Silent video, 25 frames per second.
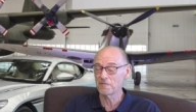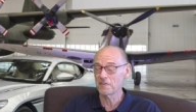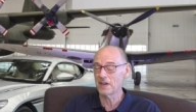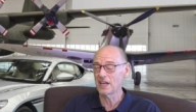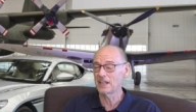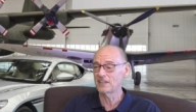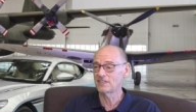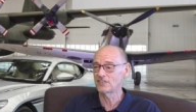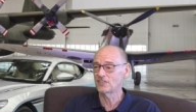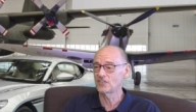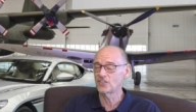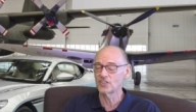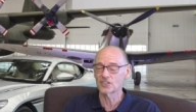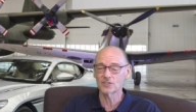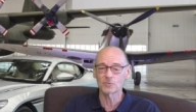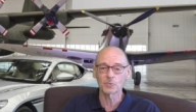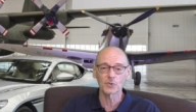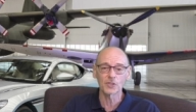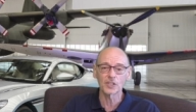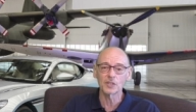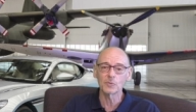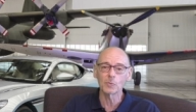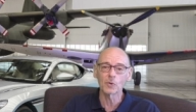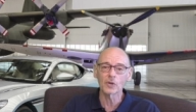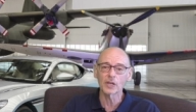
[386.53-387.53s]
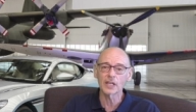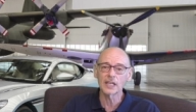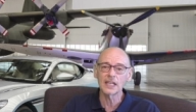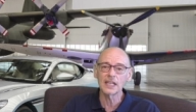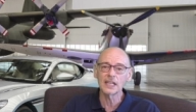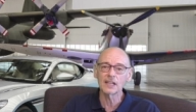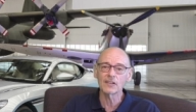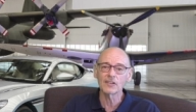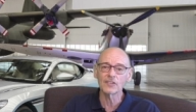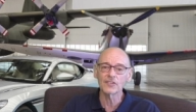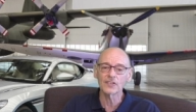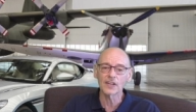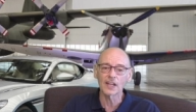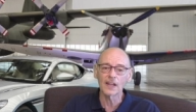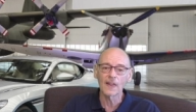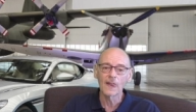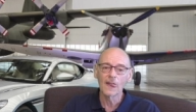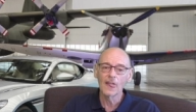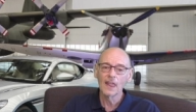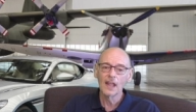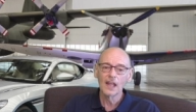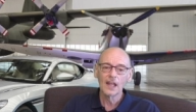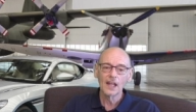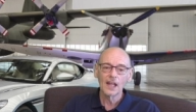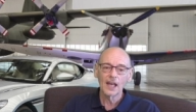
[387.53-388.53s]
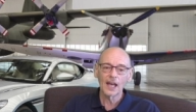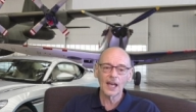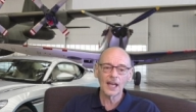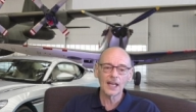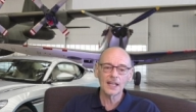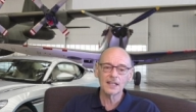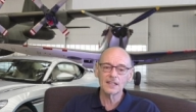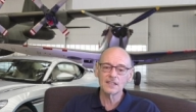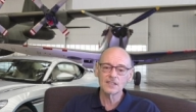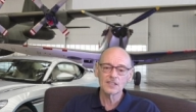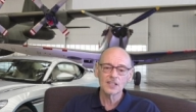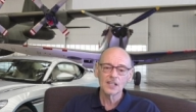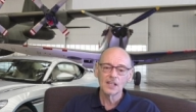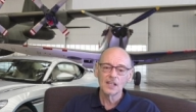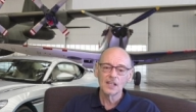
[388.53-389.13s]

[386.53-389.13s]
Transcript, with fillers: That's just what you want to hear, isn't it? And